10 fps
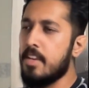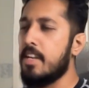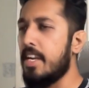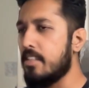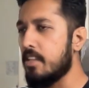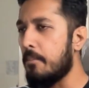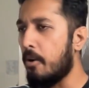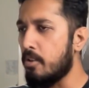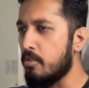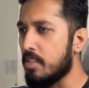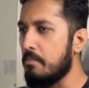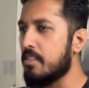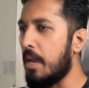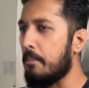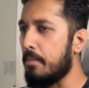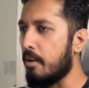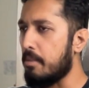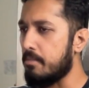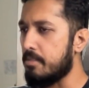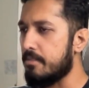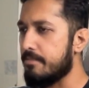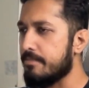Let's jump on to some sample problems.